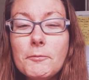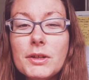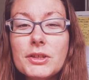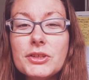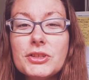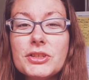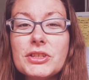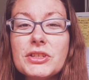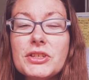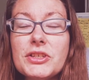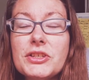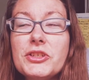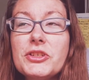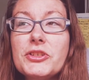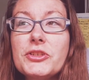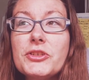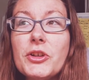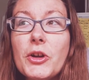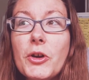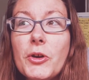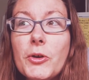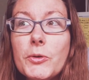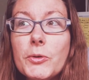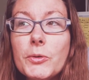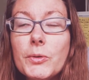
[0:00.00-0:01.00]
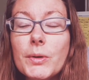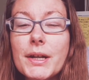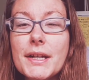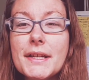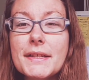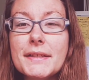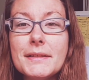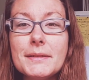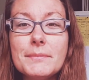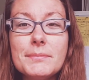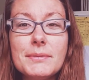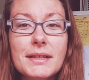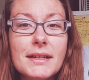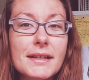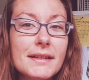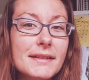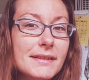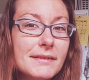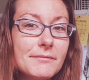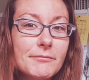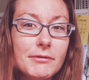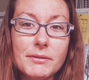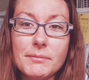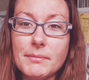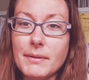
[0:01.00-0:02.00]
which is so crazy
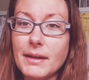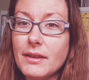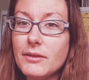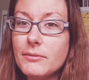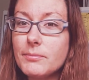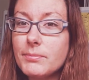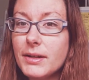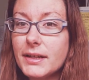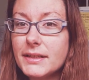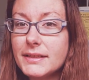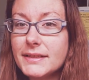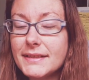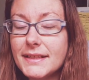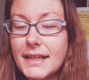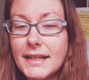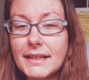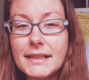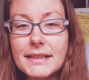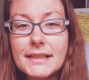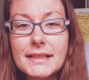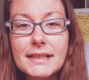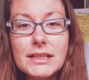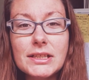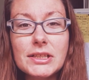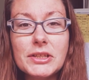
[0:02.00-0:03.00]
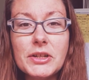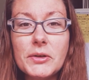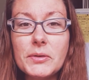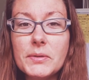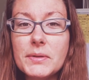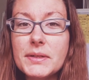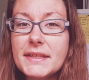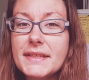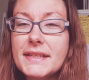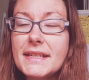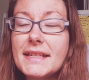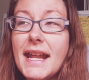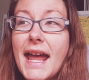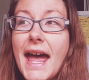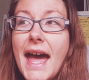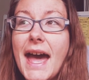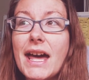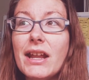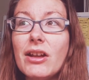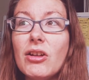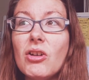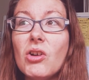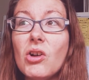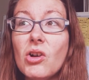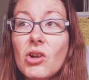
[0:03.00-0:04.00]
because with my other pregnancies, I didn't notice it
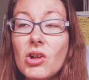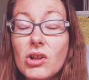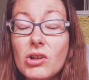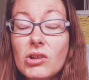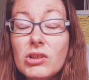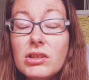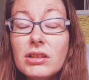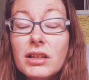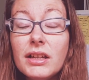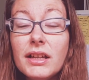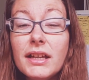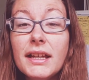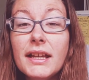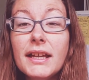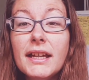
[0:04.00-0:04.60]
at all.